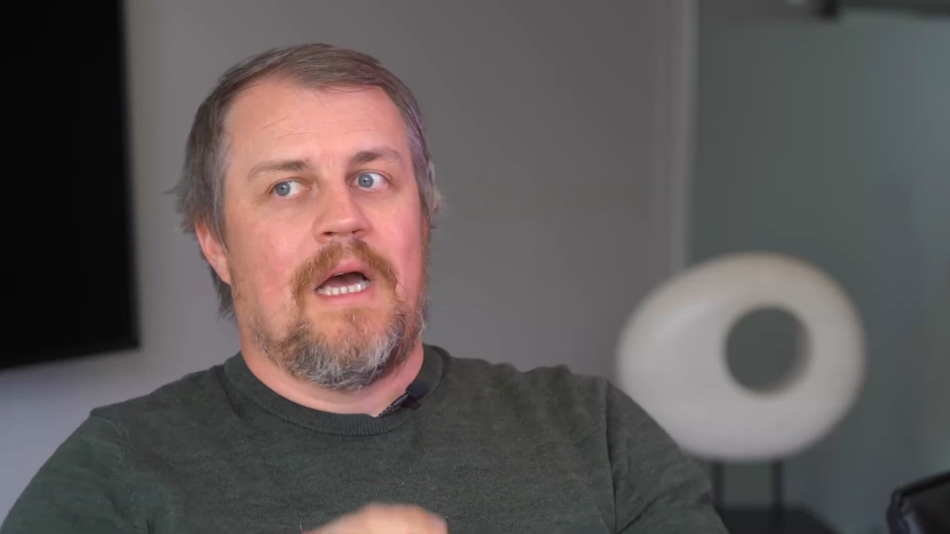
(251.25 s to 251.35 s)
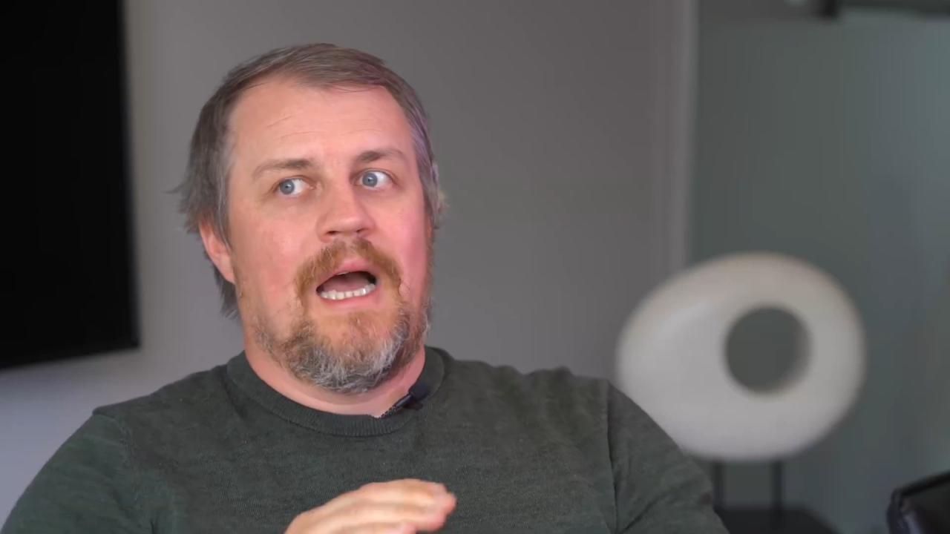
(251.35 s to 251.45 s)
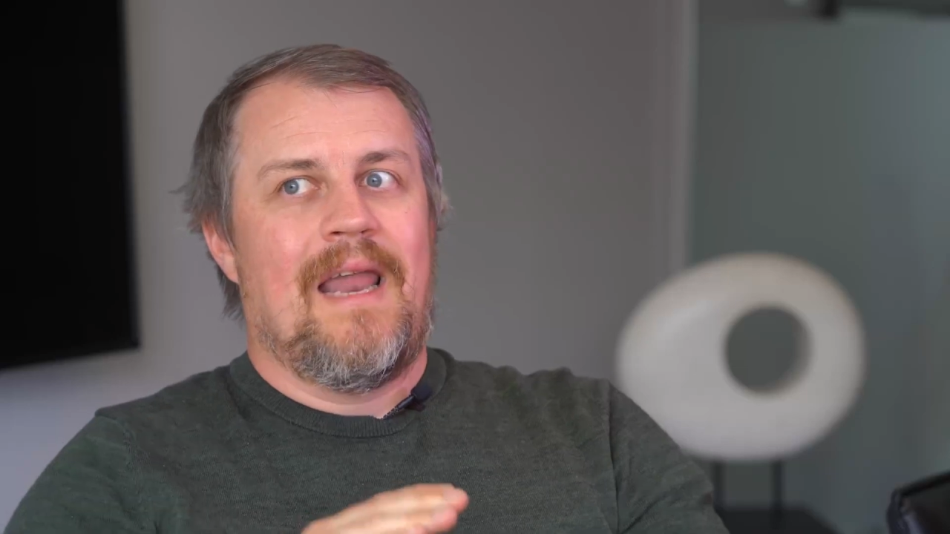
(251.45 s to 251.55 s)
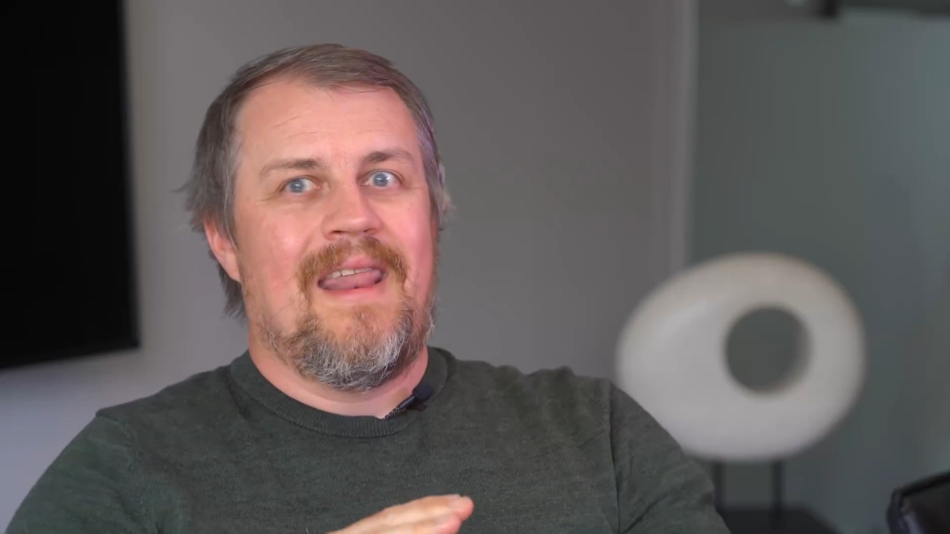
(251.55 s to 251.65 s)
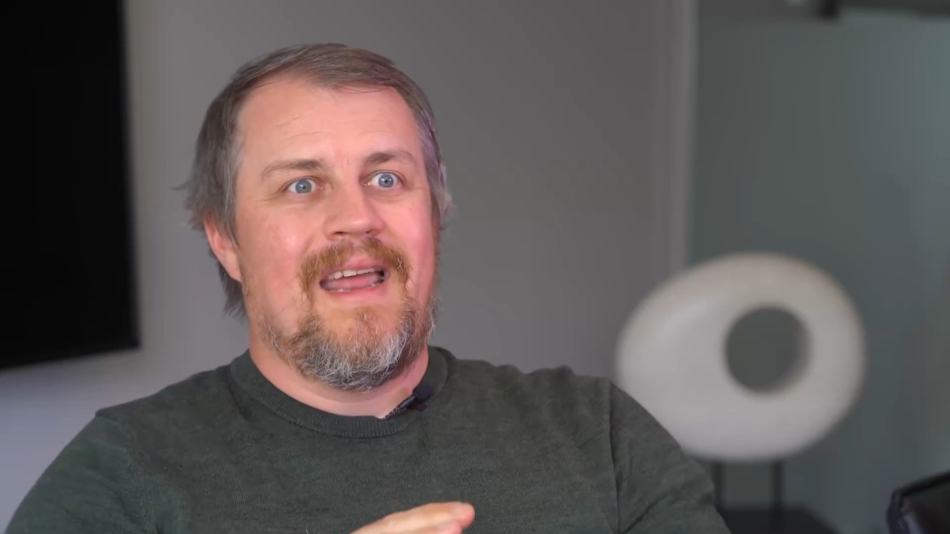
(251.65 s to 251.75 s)

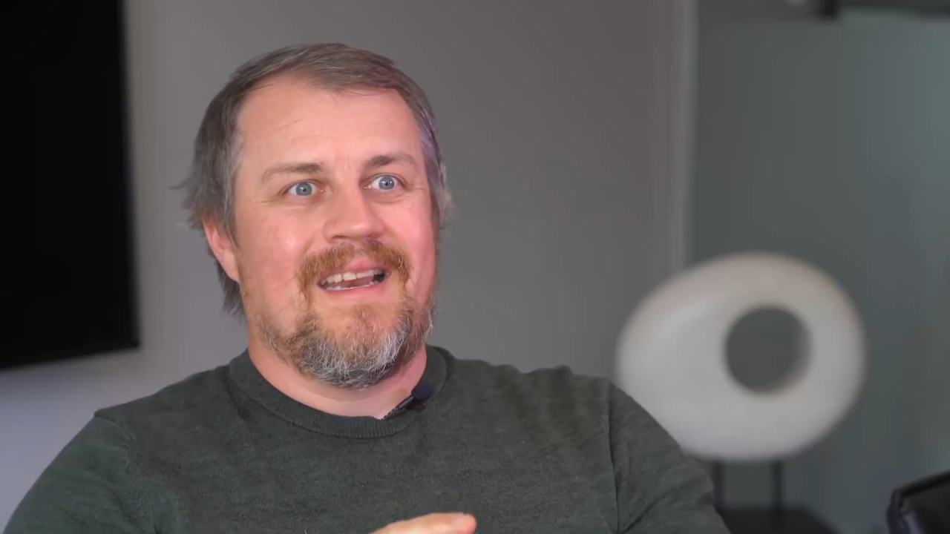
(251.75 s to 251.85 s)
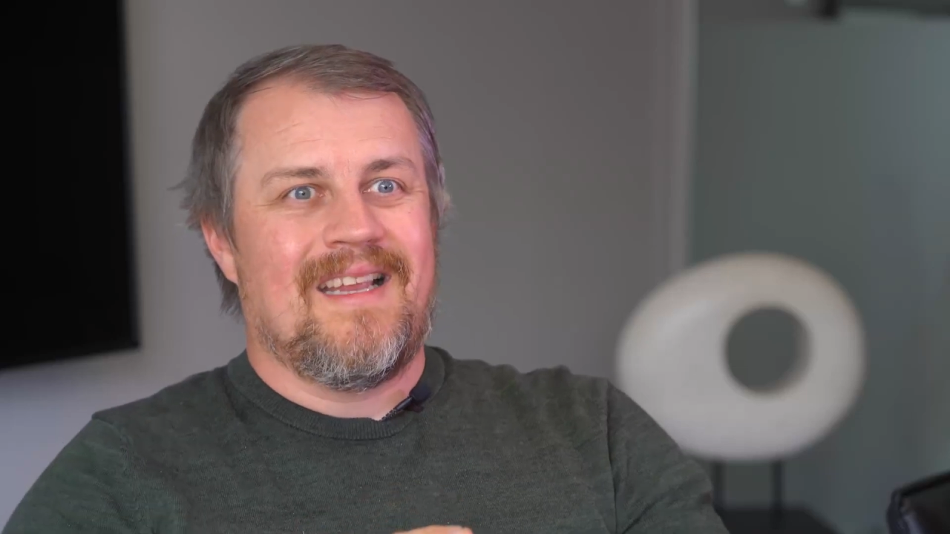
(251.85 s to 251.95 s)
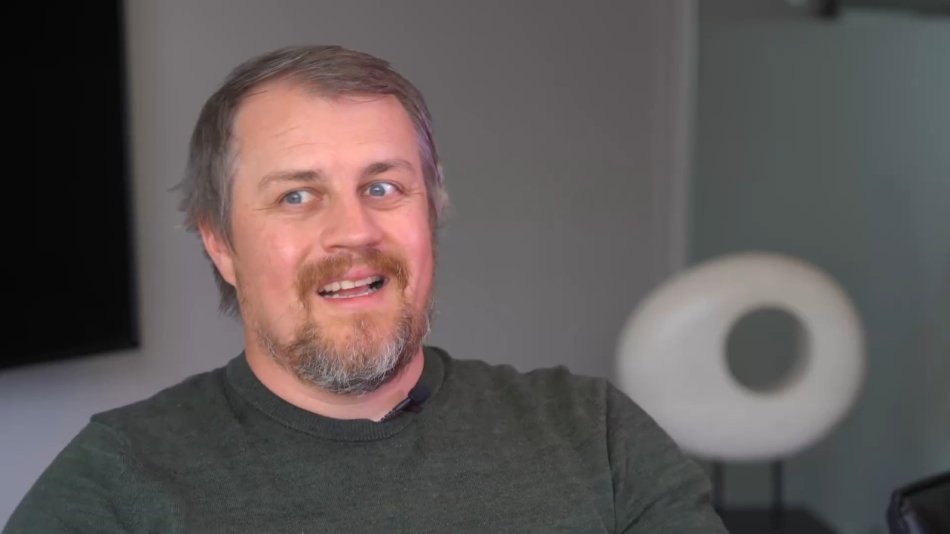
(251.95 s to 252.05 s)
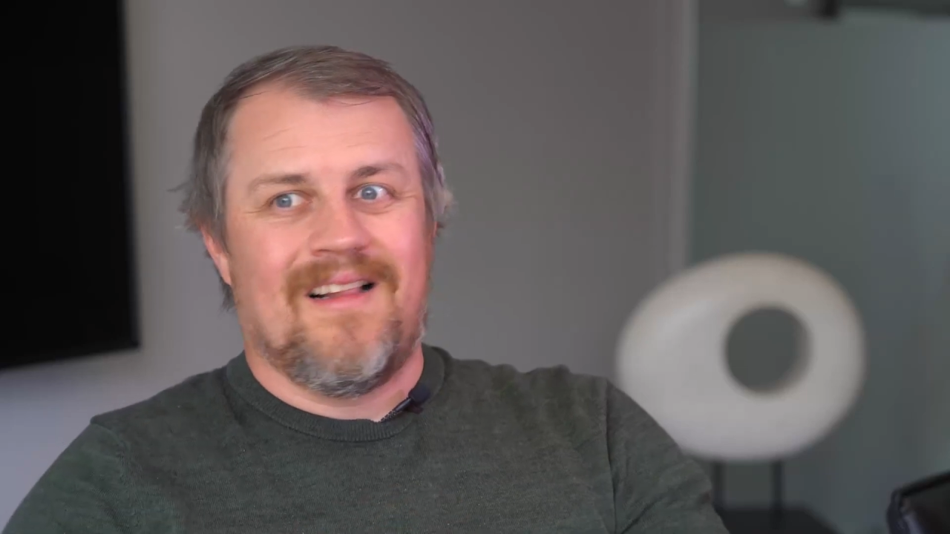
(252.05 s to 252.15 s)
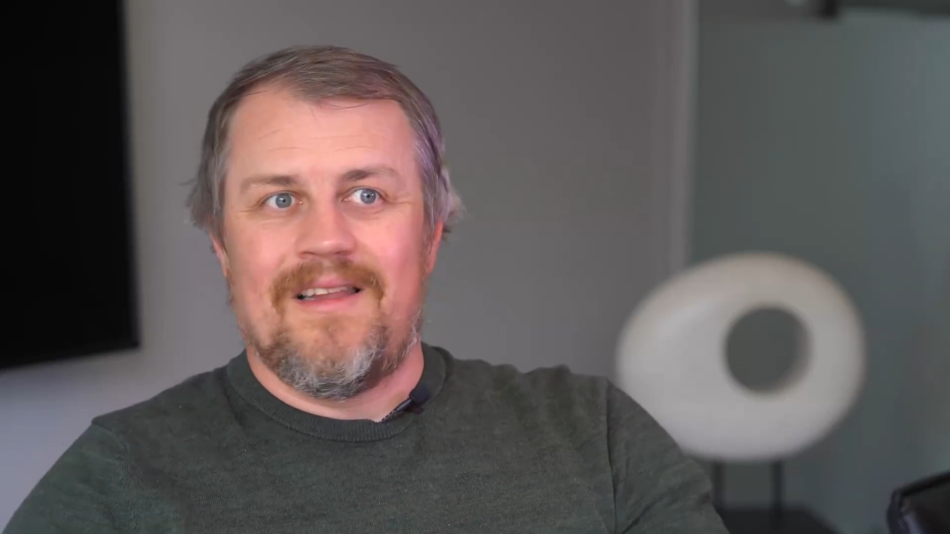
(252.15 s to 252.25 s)
and then
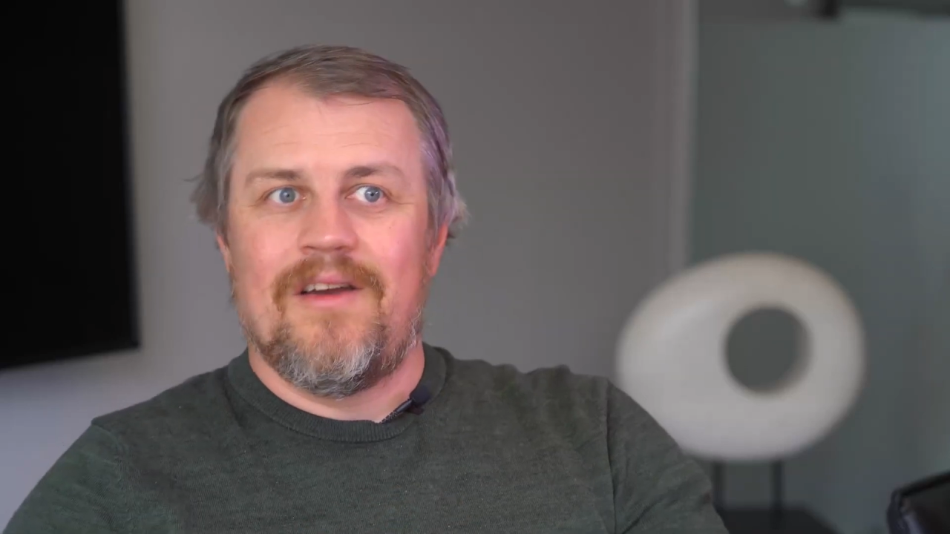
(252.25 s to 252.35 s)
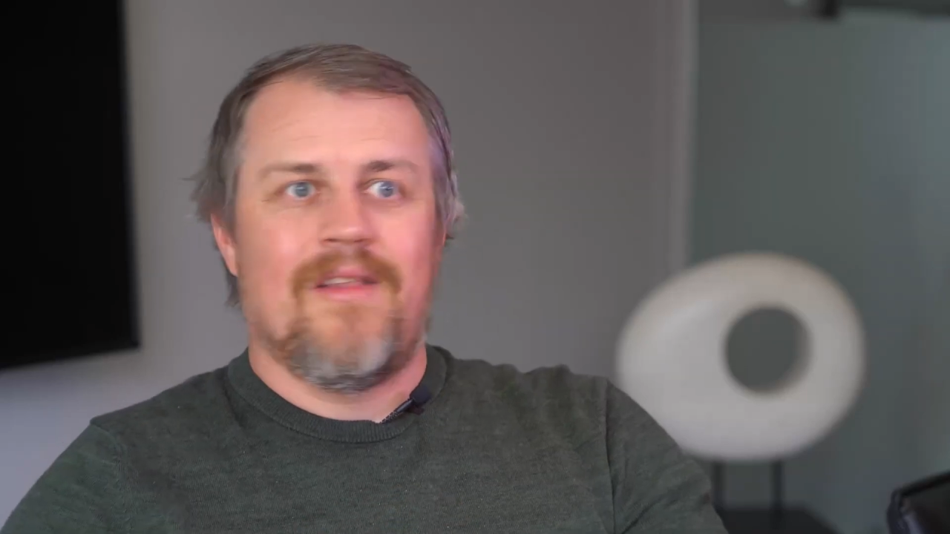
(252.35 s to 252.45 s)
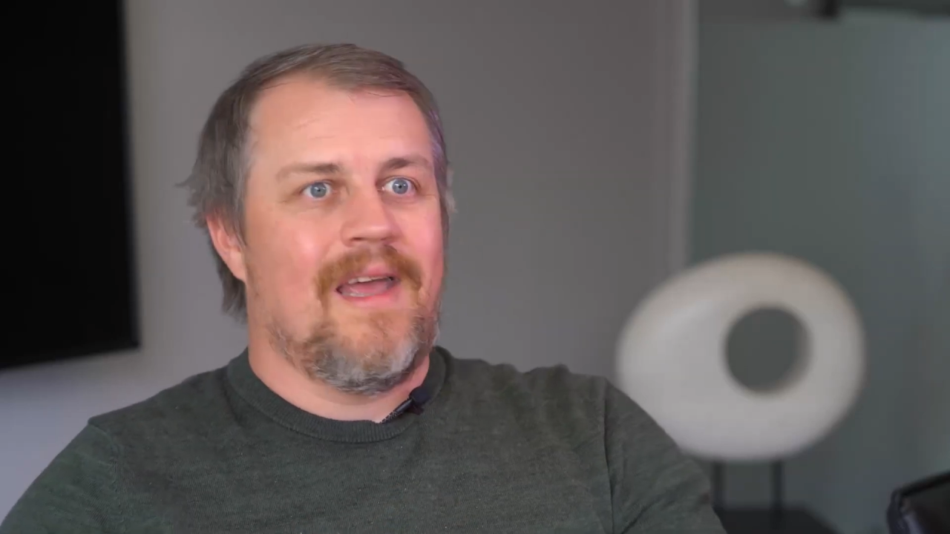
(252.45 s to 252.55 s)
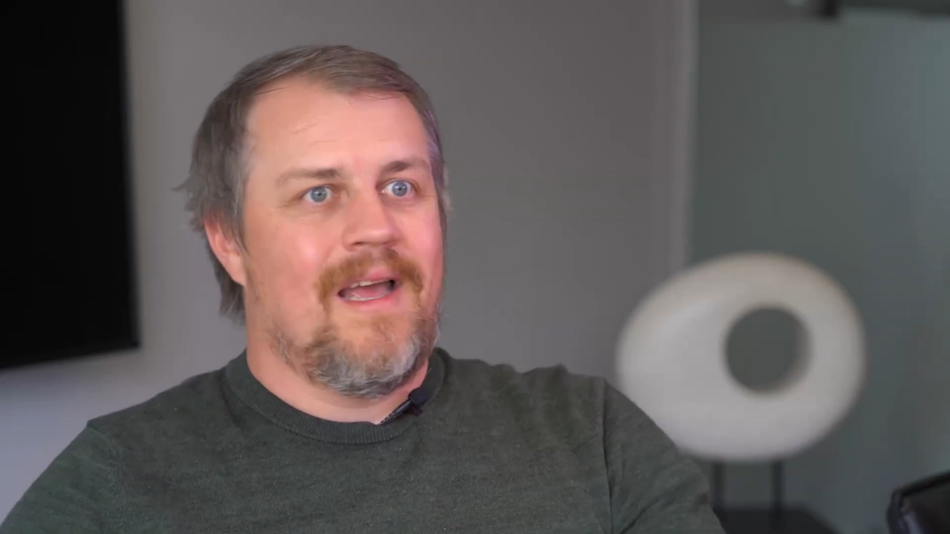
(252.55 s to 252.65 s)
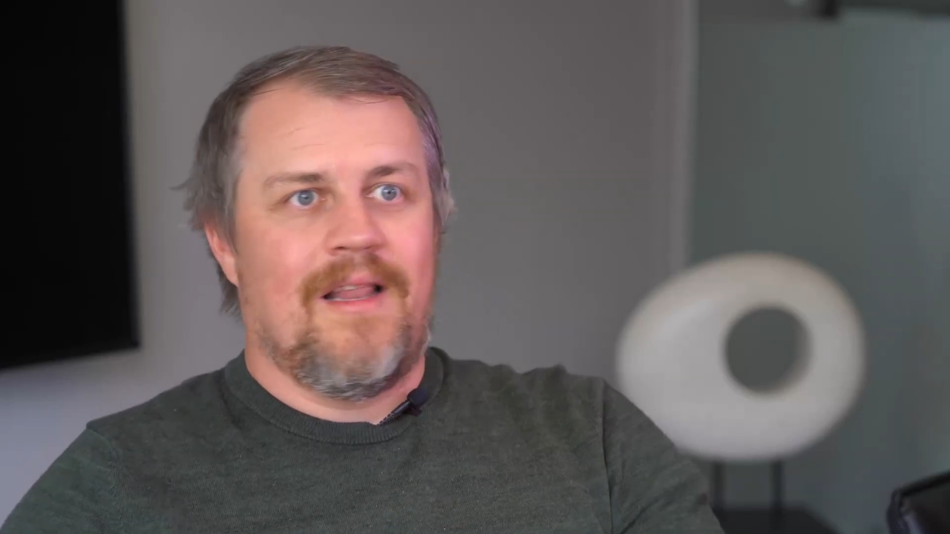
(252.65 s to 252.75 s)
clear
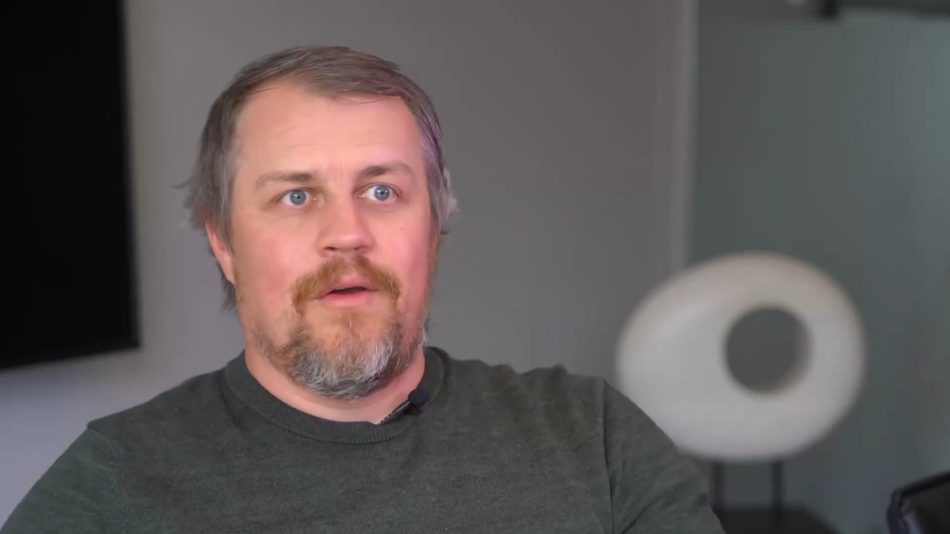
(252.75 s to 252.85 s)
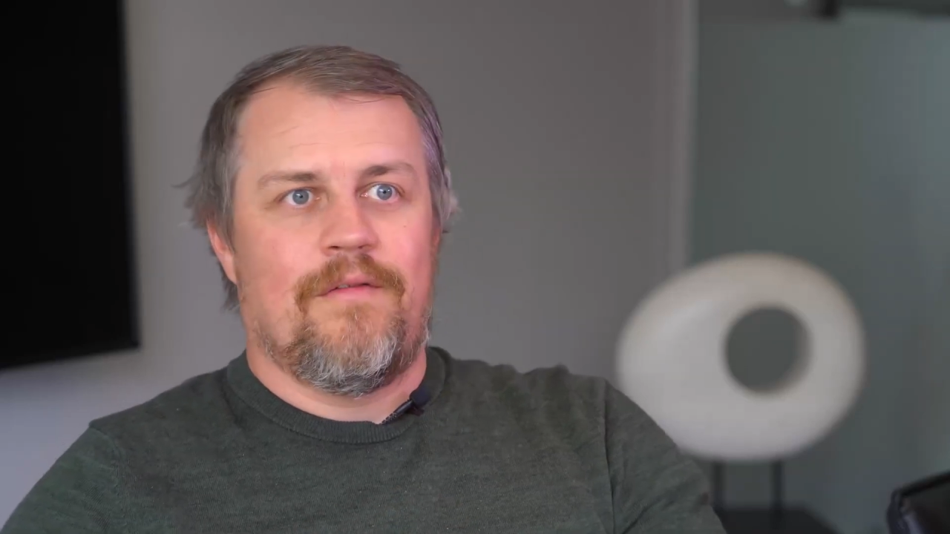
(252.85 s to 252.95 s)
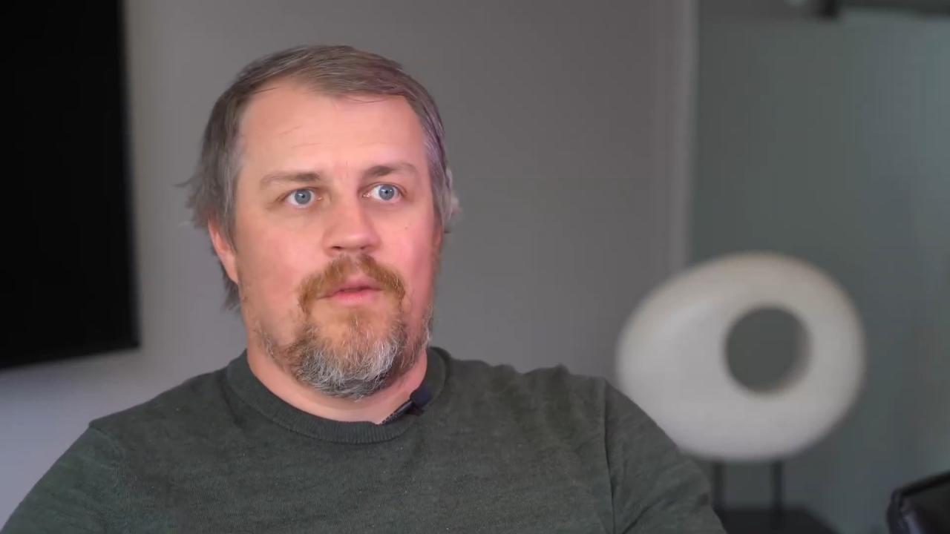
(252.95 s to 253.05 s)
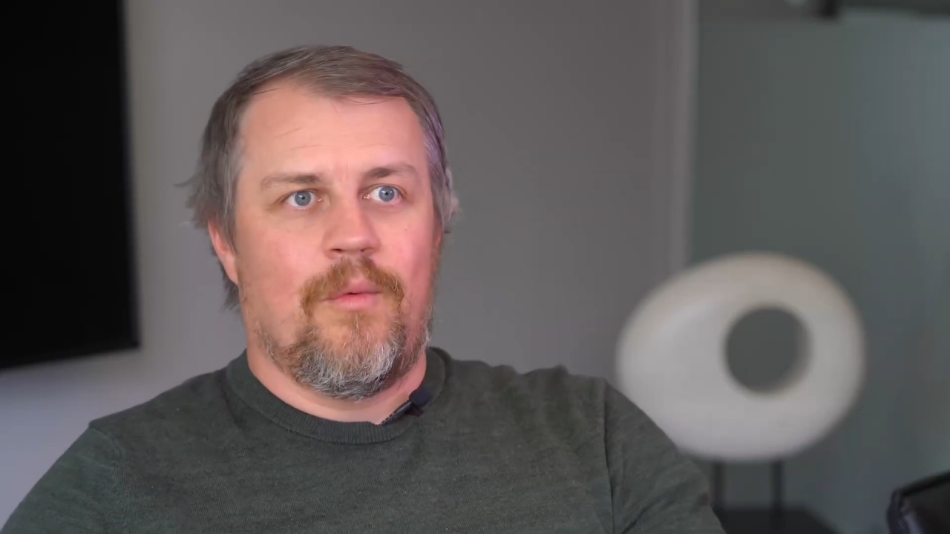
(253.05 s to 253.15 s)
the hell out of the